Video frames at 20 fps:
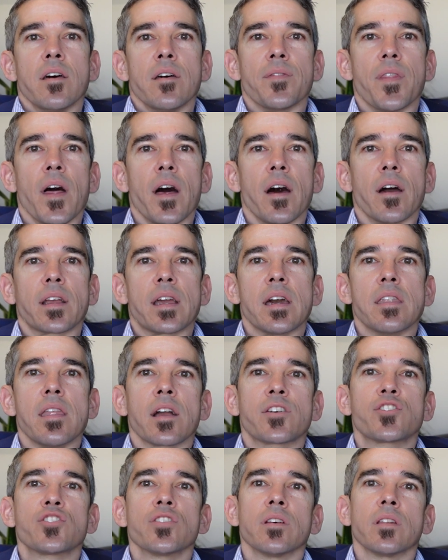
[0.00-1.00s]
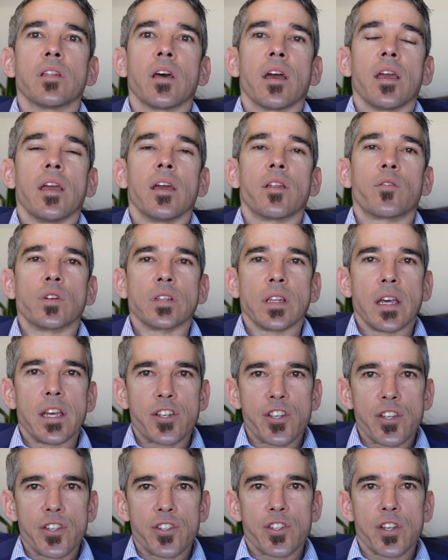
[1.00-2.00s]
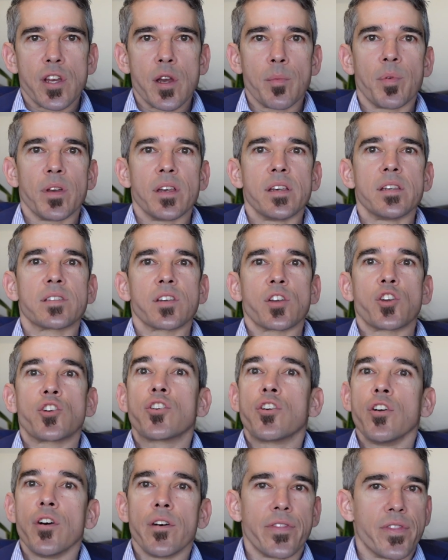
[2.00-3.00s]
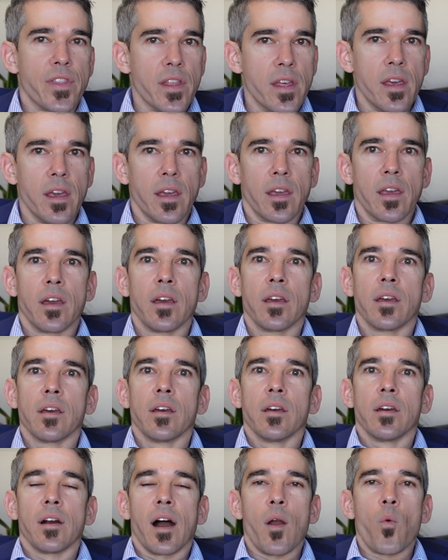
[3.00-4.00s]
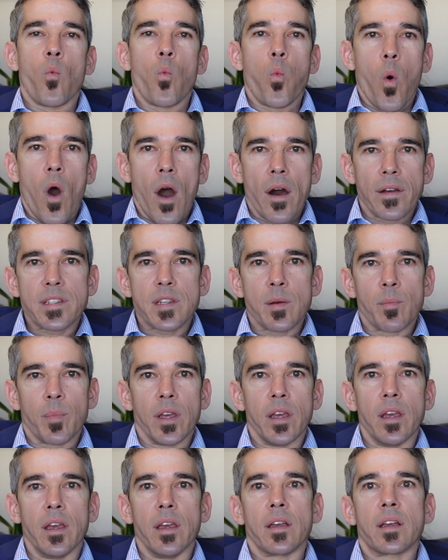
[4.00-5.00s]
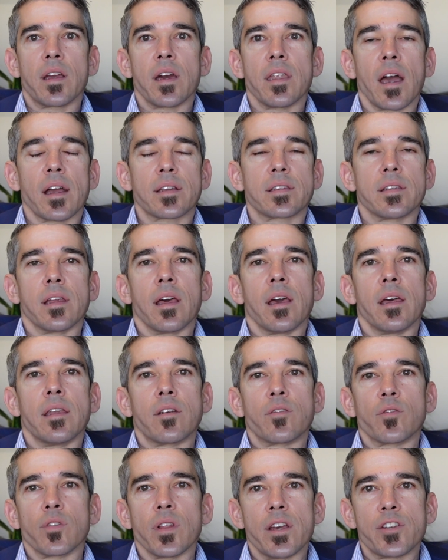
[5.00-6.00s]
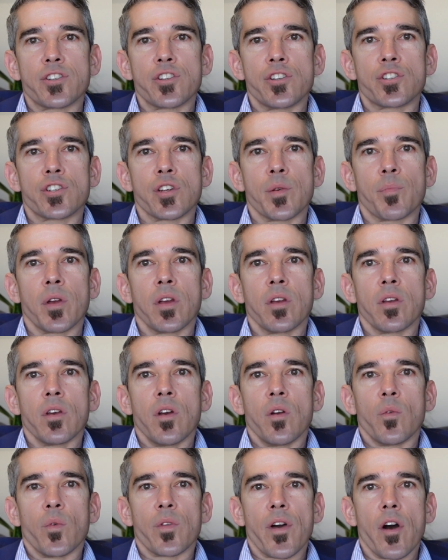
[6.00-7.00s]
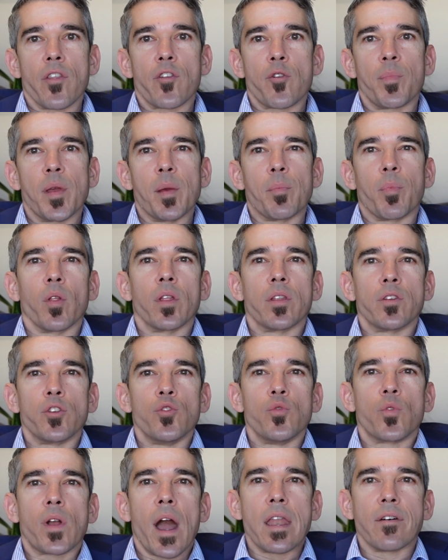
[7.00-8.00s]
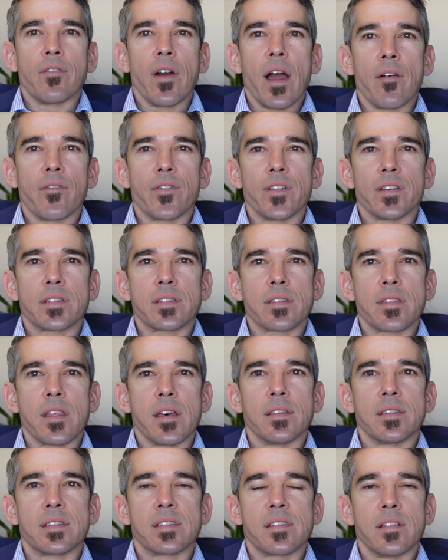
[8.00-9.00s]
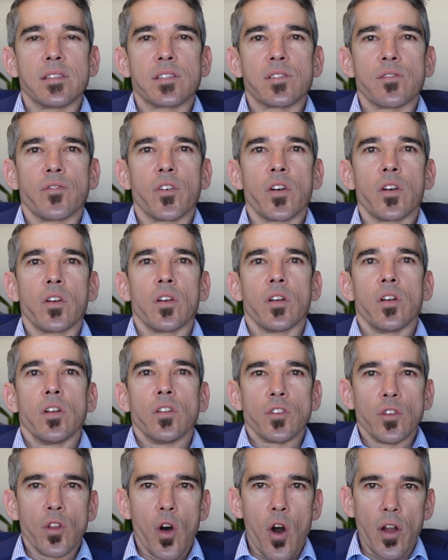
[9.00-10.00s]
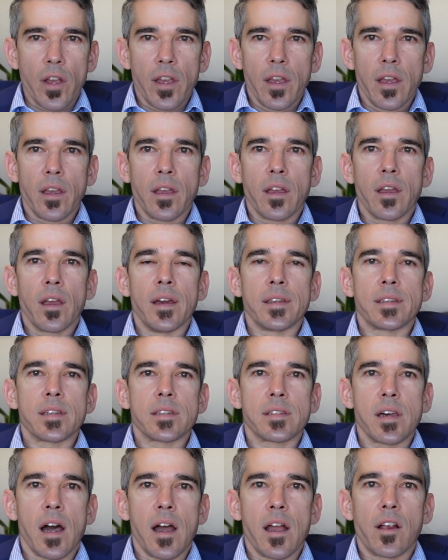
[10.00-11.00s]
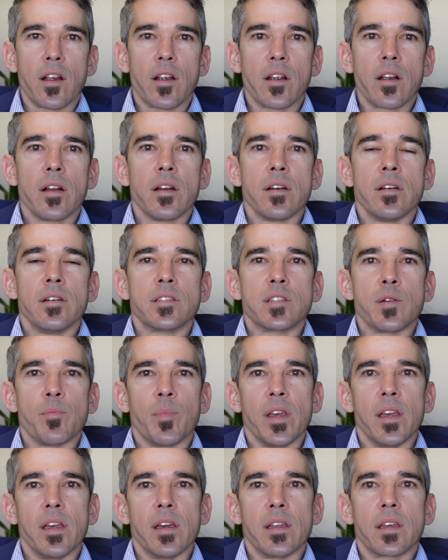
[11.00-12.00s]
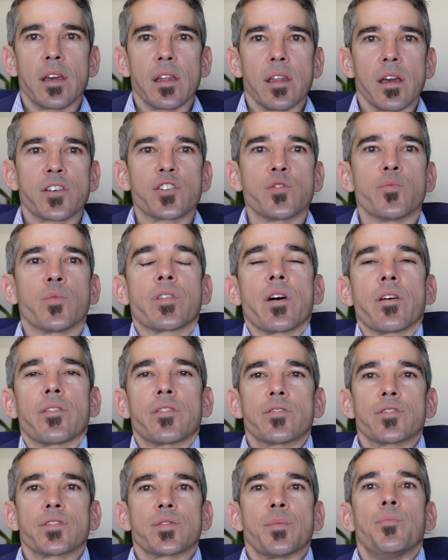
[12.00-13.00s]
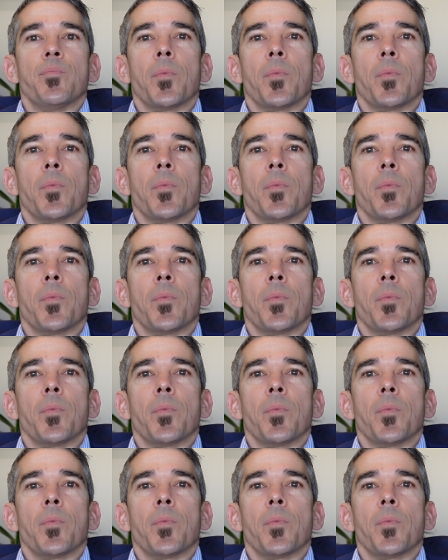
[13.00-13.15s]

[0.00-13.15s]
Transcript: that connection and relationship is a good thing. I want to be connected and in relationship with other people, and you kind of have this then sense of longing and desire to be in connection with others.